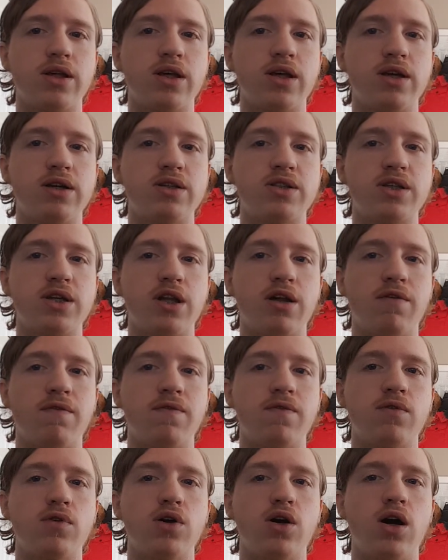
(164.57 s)
Instead of,
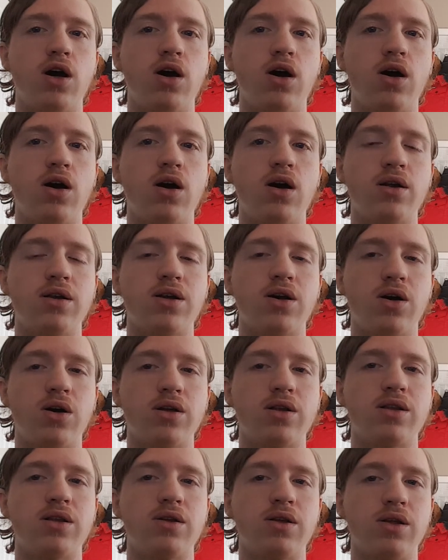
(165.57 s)

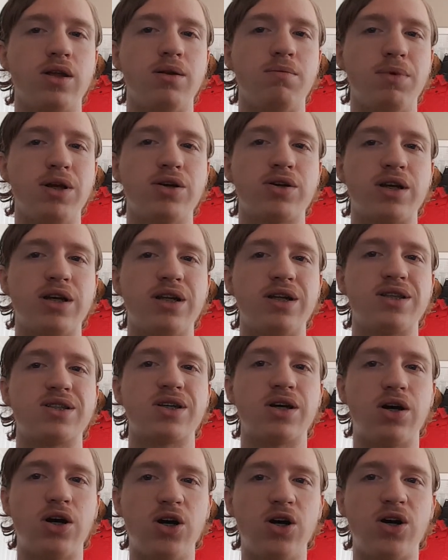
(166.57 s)
in American, it's
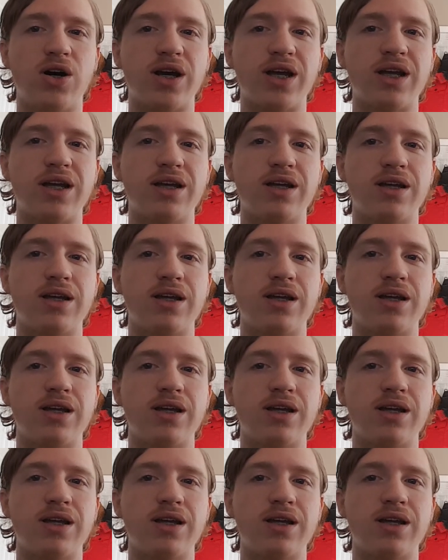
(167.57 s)
I.